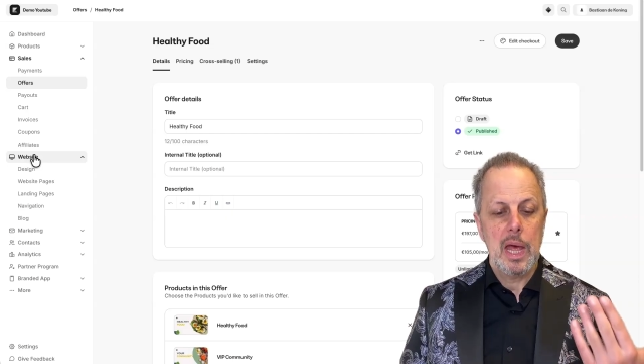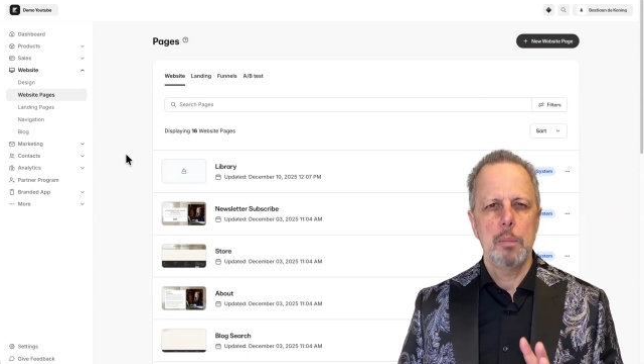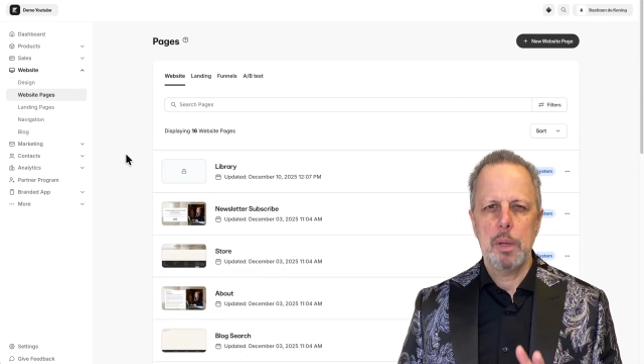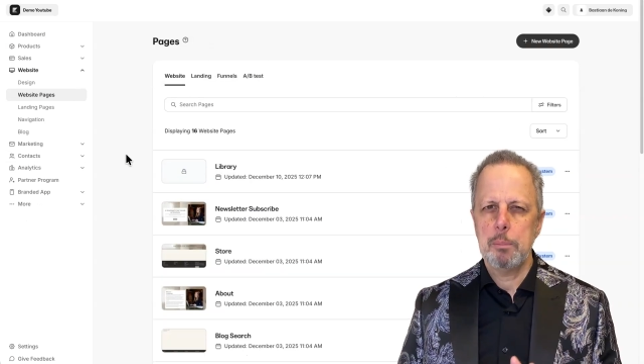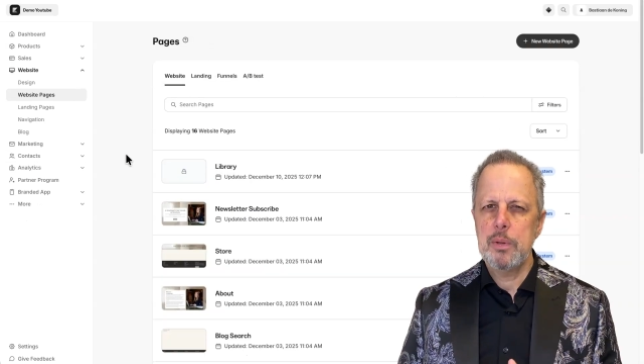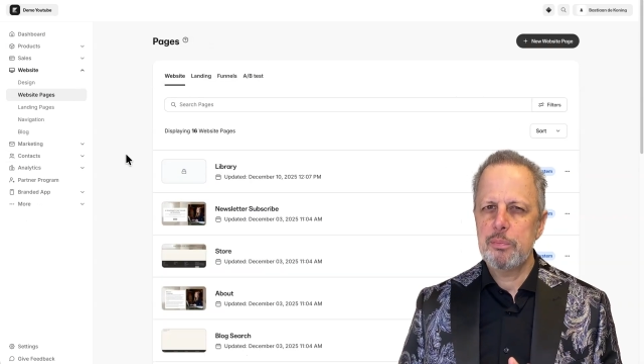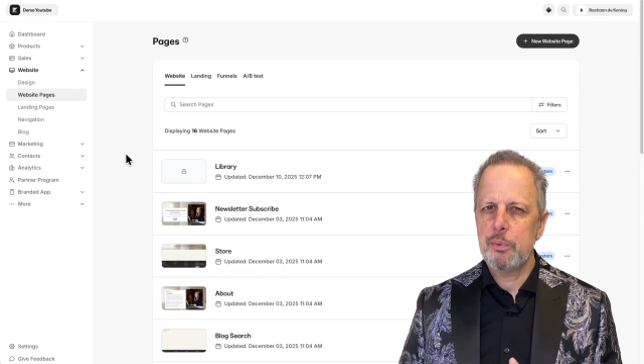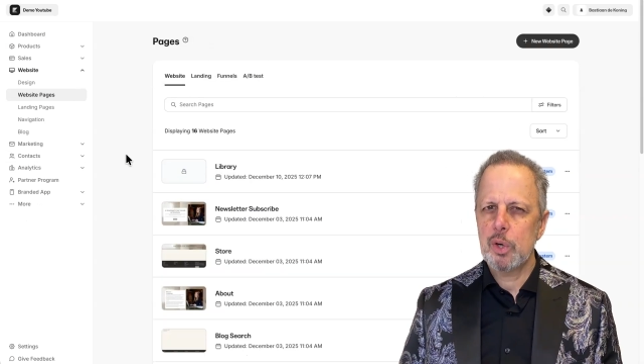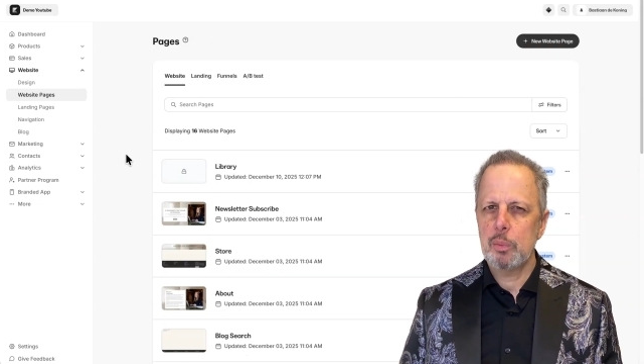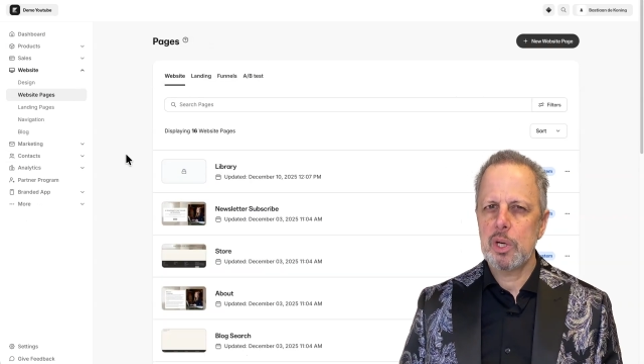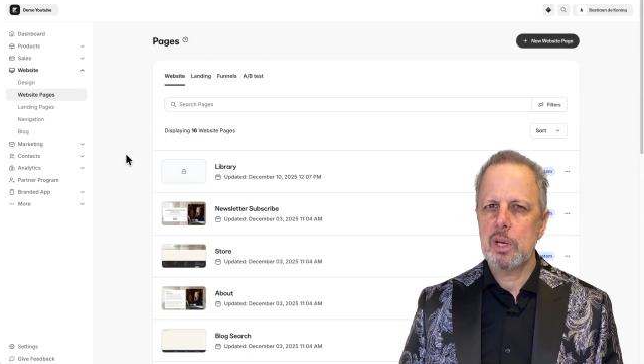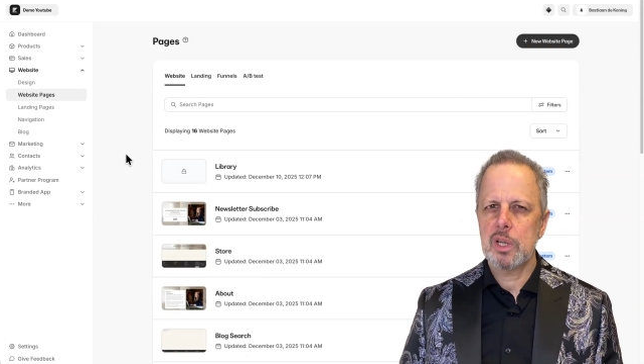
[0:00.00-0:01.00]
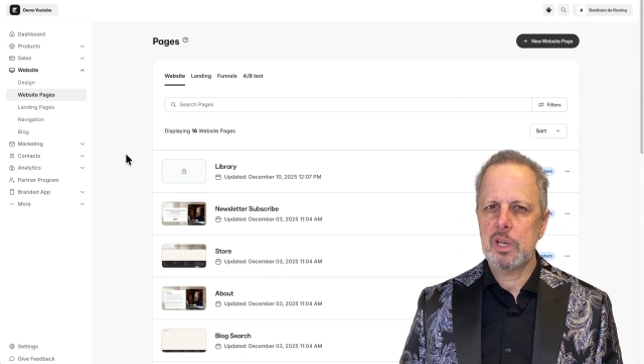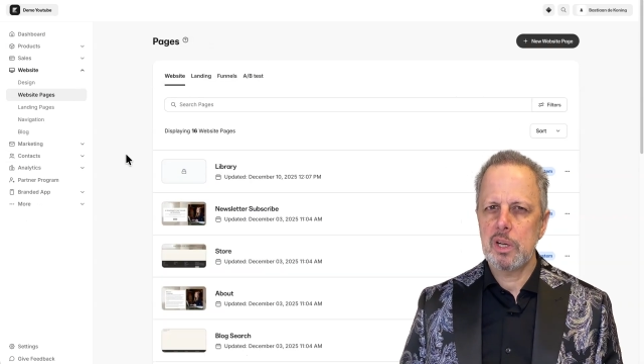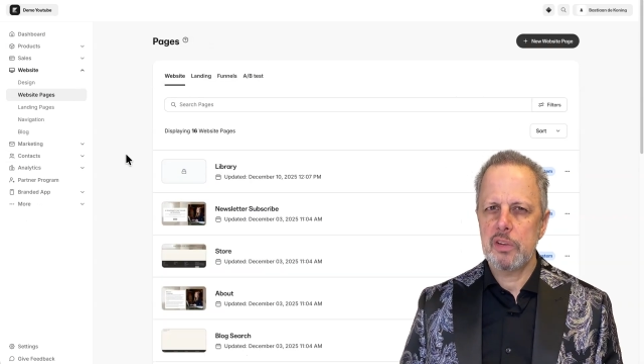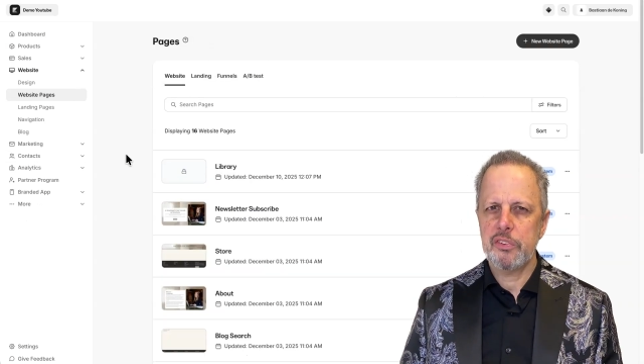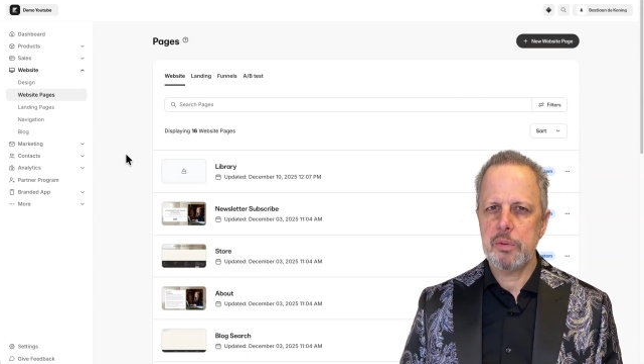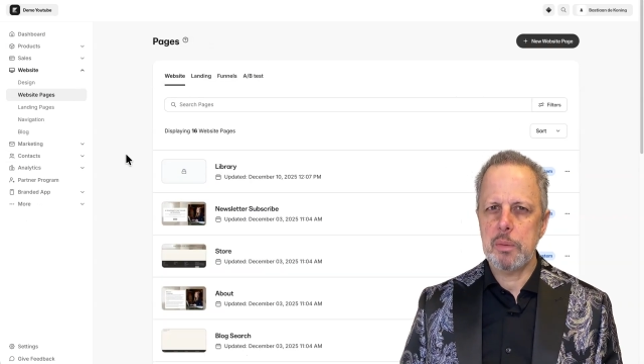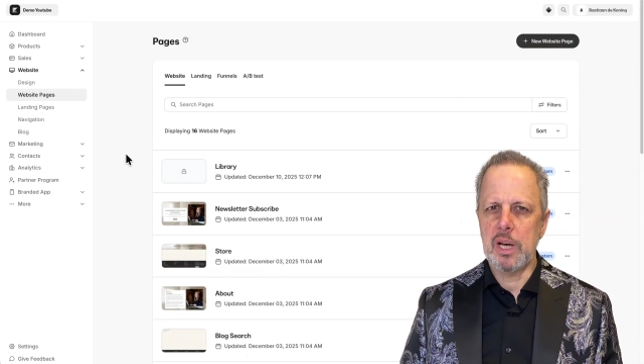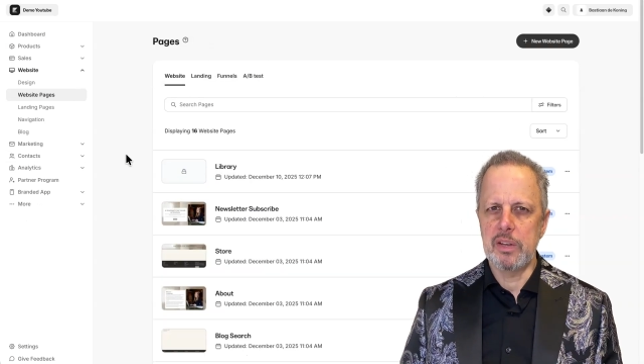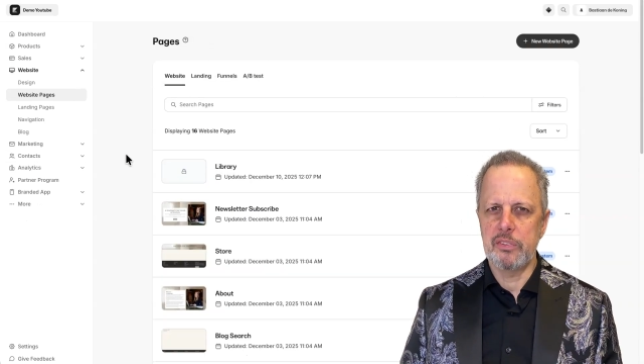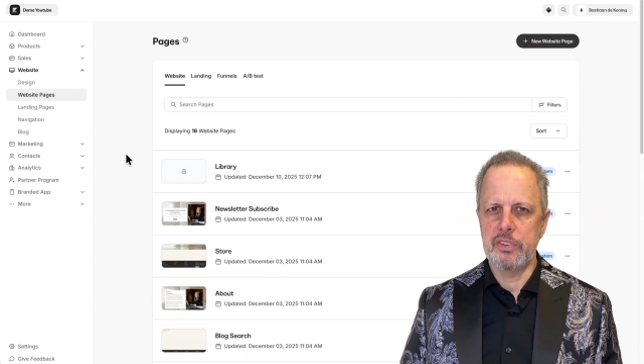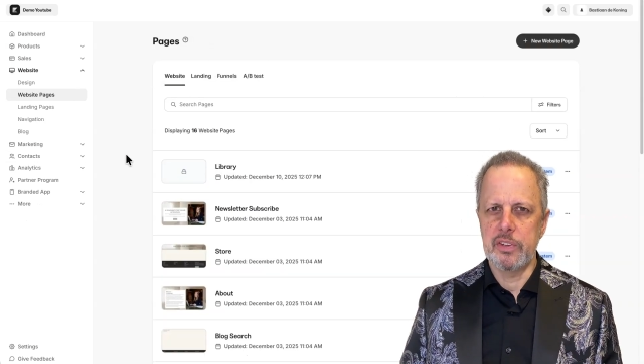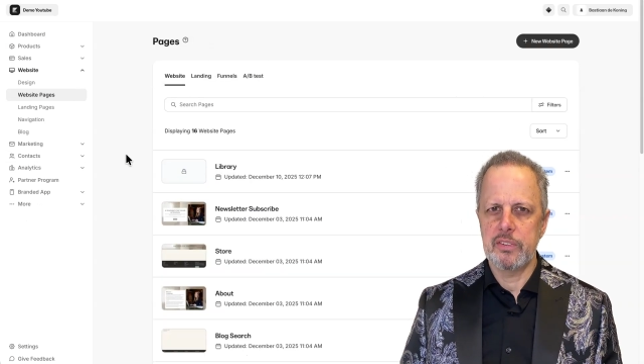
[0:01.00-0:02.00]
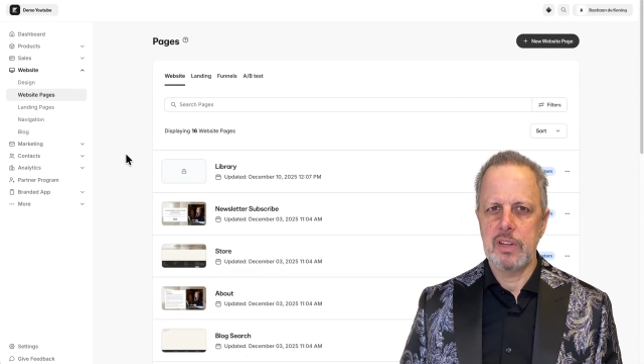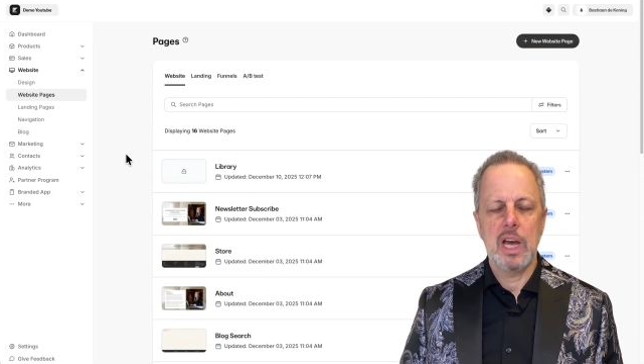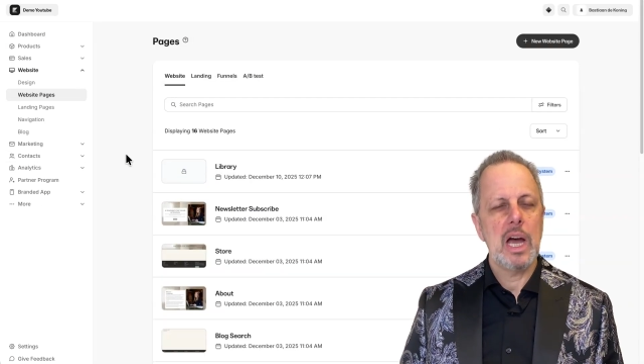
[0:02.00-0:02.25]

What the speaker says: But before we're going to customize it,